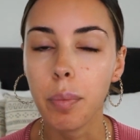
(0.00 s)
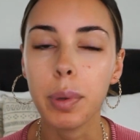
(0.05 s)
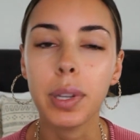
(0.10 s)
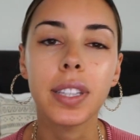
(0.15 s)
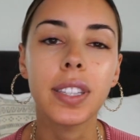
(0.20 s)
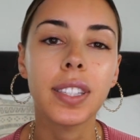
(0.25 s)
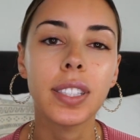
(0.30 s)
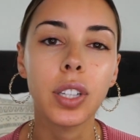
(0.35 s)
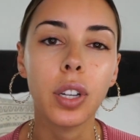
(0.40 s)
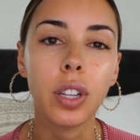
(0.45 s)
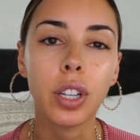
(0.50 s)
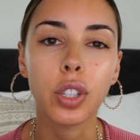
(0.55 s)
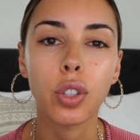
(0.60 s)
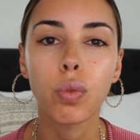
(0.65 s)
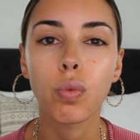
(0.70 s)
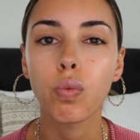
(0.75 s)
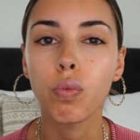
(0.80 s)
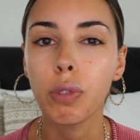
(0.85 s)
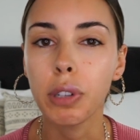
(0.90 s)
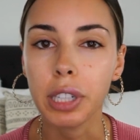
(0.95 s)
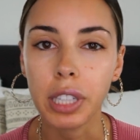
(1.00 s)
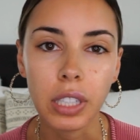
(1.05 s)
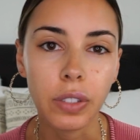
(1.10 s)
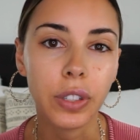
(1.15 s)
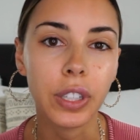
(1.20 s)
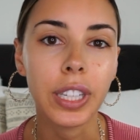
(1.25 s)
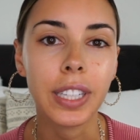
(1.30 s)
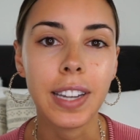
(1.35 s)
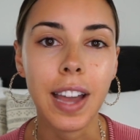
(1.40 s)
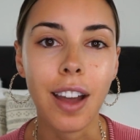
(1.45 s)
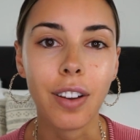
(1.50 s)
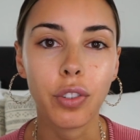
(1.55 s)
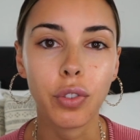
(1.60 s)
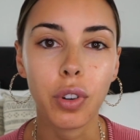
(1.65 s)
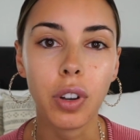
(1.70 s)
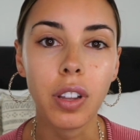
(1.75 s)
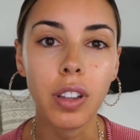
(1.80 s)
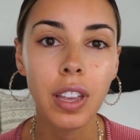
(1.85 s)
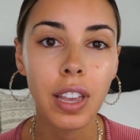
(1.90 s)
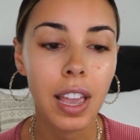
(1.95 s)
but it still looks really, really
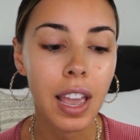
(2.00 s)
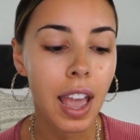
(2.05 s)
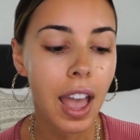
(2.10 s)
natural.